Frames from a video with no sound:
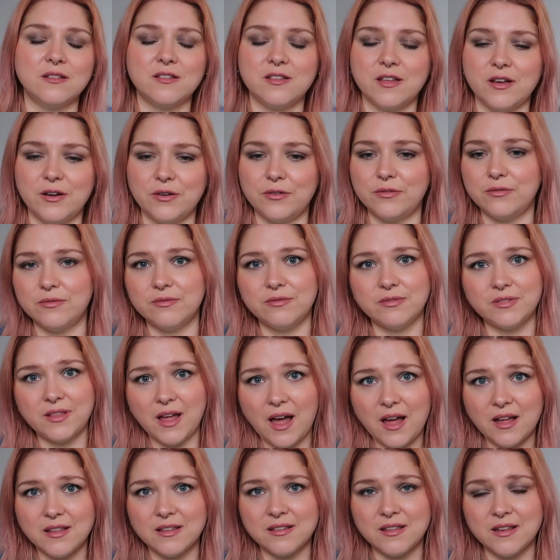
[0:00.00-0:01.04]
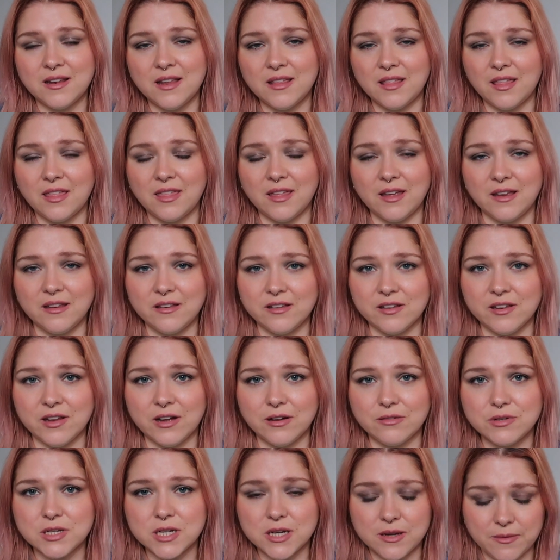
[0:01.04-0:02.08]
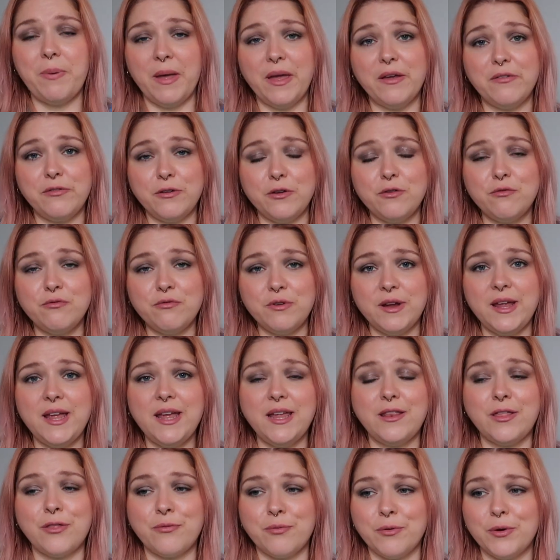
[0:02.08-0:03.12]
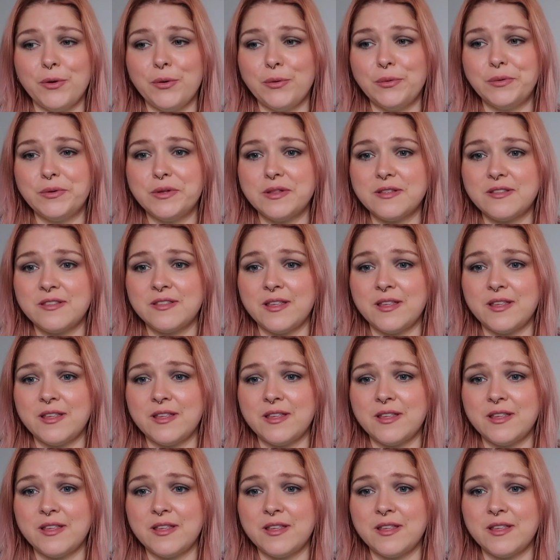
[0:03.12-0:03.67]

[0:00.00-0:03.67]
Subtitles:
So that is another thing to note. But if you read through